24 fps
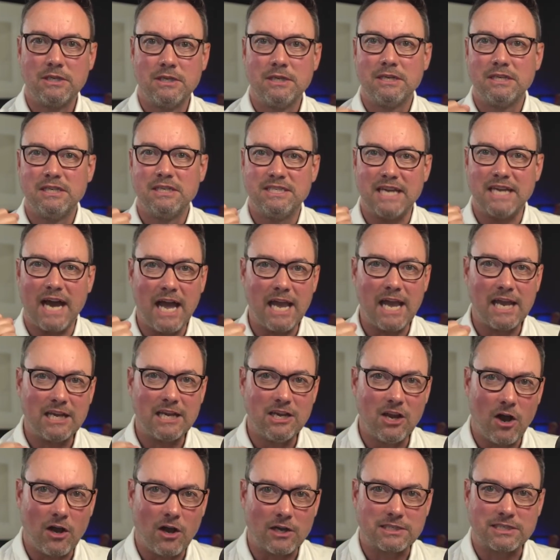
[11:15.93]

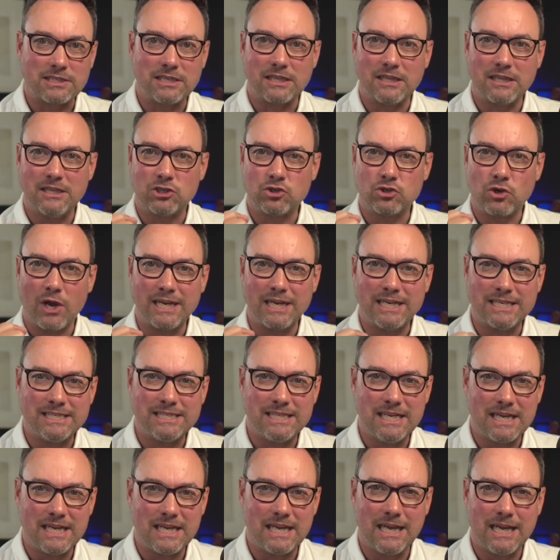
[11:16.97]
diagnostically trying to
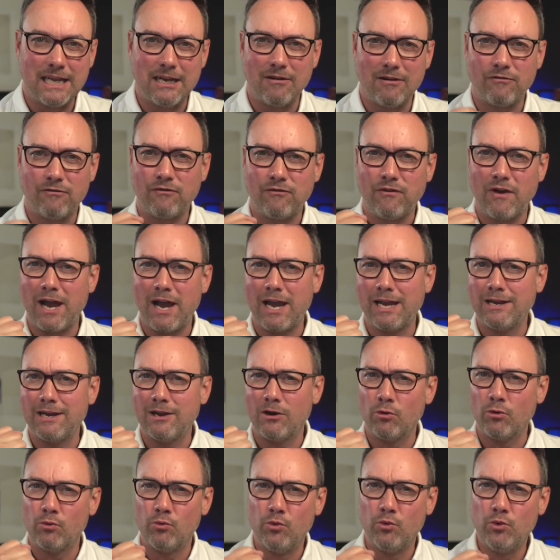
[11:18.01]
dig in and find a
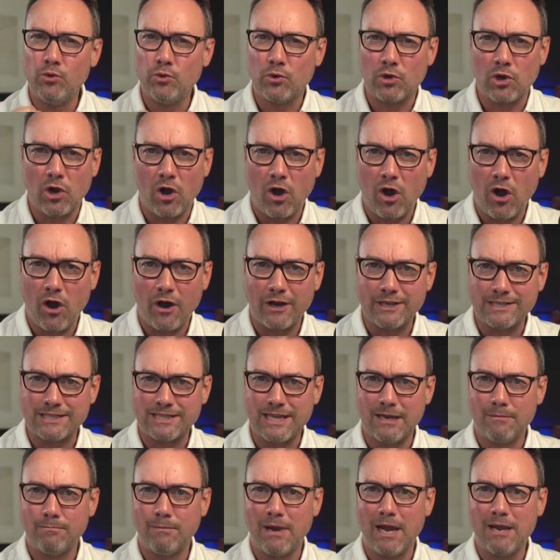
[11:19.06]
root cause that
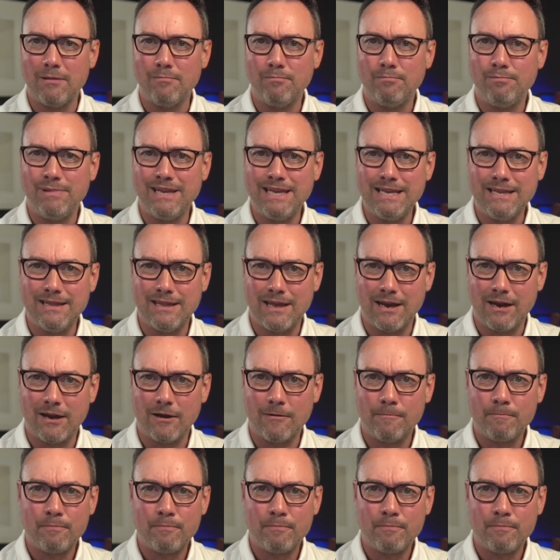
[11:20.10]
might be there.